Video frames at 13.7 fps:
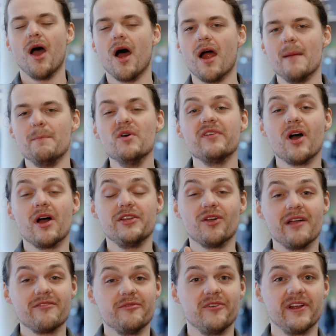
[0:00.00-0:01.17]
All right, moving on. You'll
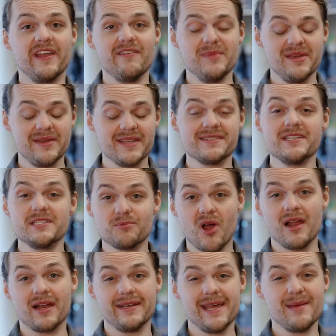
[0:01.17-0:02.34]
have to forgive me because these
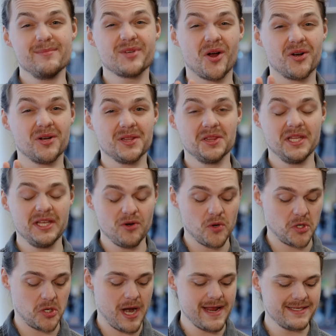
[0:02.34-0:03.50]
product names are a little
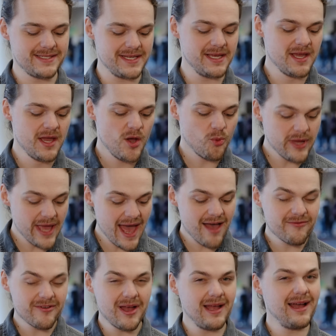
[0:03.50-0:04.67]
crazy. We
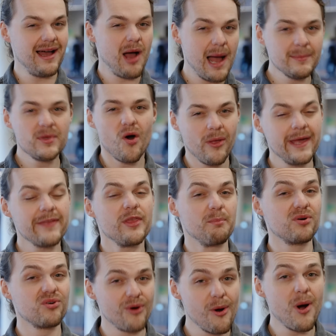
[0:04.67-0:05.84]
have, I'm calling it the
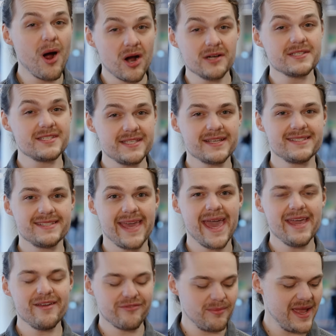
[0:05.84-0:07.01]
ProArt
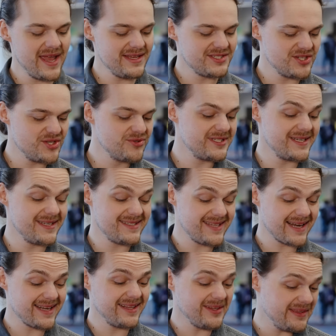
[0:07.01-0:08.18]
6K from ASUS. It is
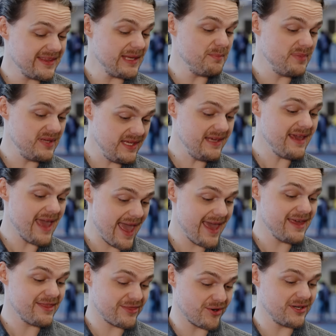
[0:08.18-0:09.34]
technically the
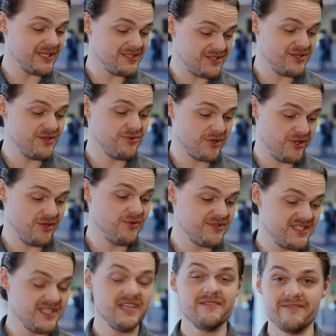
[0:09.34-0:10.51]

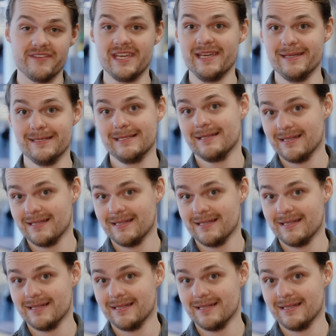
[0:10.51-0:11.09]
PA32QCV.